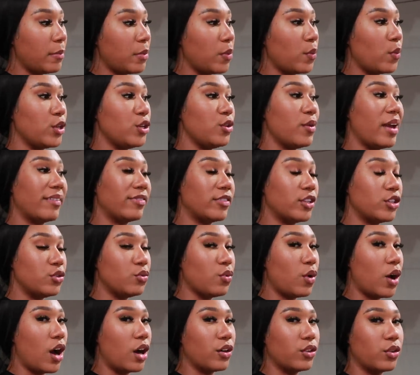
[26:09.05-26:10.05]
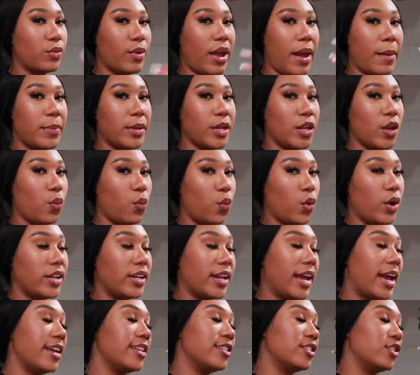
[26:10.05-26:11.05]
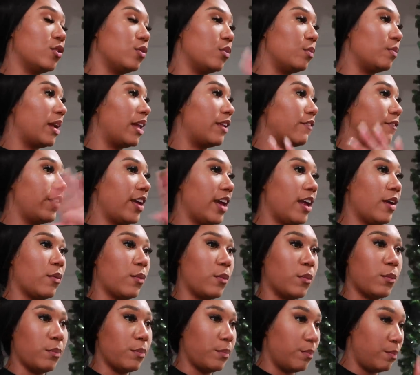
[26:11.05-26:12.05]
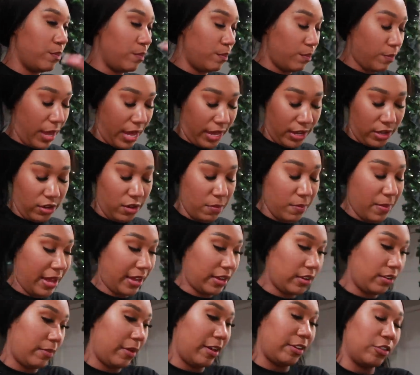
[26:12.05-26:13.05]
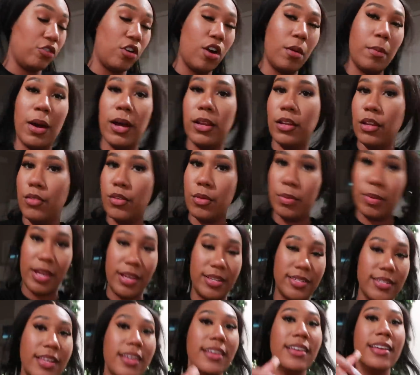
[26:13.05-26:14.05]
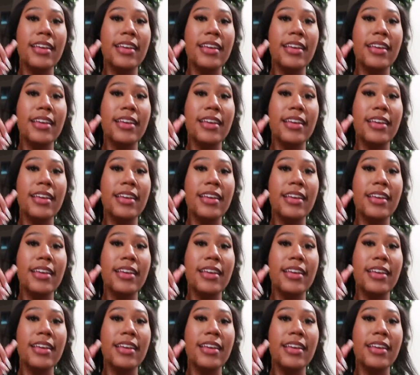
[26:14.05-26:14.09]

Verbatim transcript: but when you have to do all the wrapping in one night, so matter of fact, back it up, back it up. I know I'm all over the place.